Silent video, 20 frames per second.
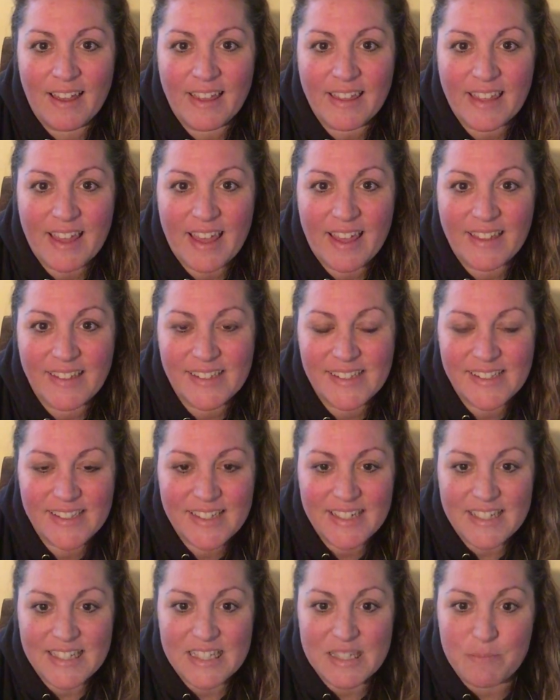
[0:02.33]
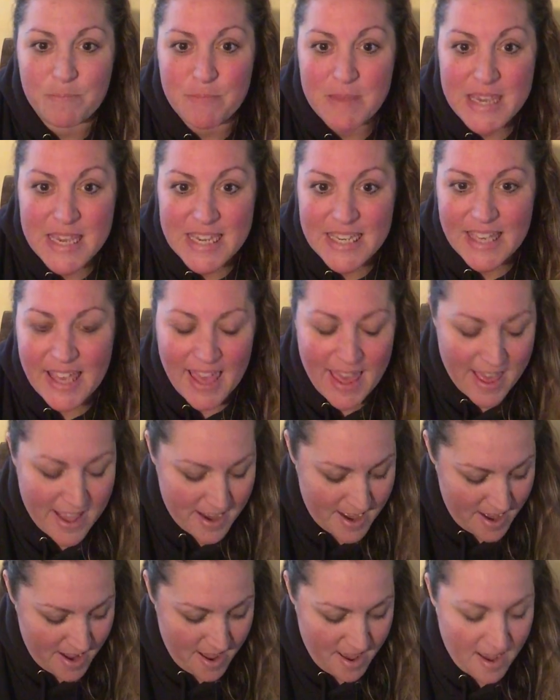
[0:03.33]
Hi guys, it's me
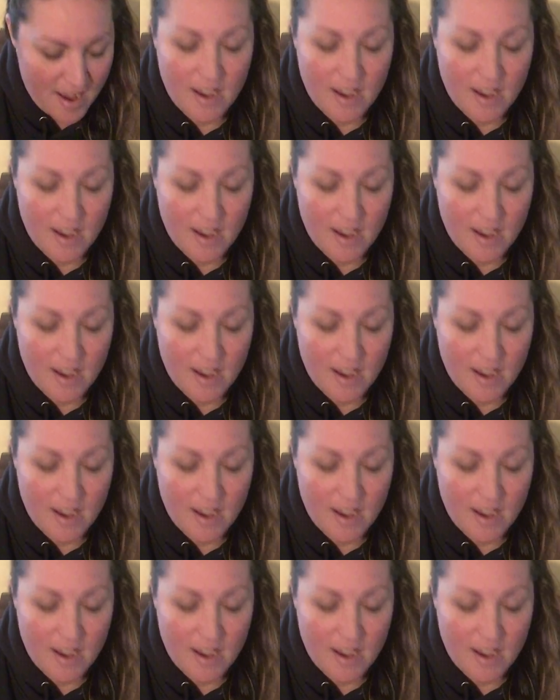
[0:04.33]
again,